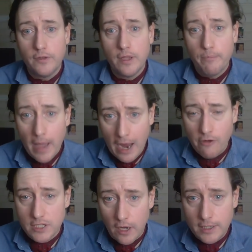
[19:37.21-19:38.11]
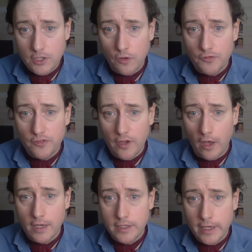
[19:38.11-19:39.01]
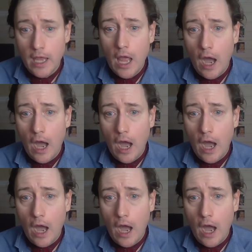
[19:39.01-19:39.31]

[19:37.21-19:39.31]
They're parasites of society.